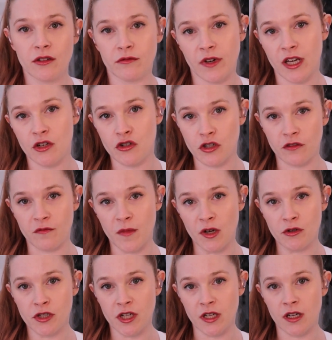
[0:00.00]
range of
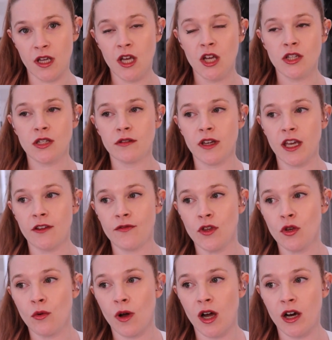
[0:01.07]
motion. So if
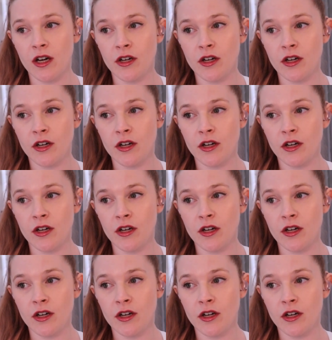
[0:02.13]
you are